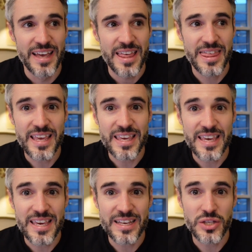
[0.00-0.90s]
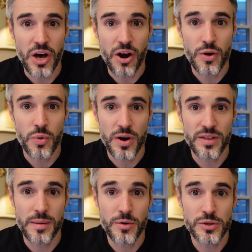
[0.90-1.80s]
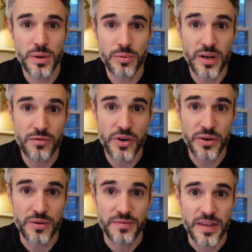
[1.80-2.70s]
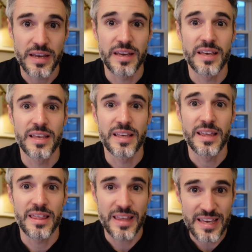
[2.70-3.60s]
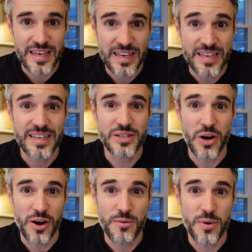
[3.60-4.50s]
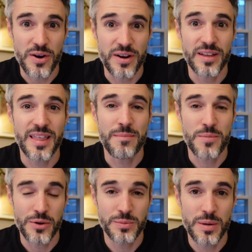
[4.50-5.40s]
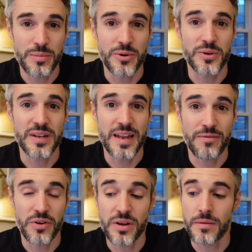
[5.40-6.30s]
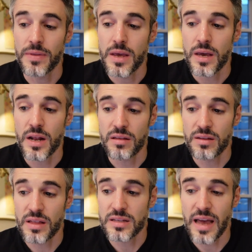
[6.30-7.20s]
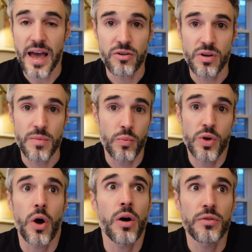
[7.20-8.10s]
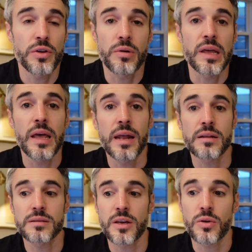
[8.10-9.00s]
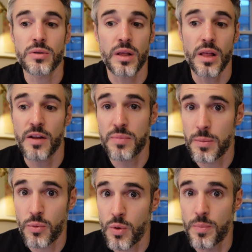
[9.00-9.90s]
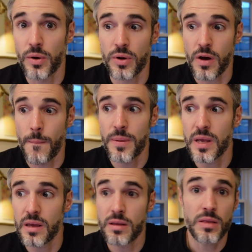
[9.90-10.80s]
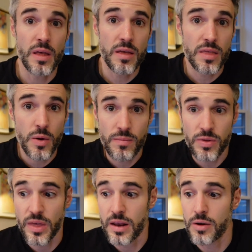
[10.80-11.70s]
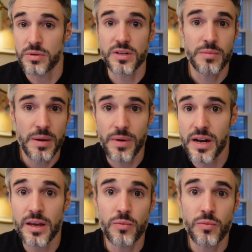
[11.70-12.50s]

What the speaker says: thinking is the hard work that most people never do. Thinking is the hard work that most people never do. And I think that's accurate. We all do it. And it's like a lot of people will build a company. They know it's going to make money,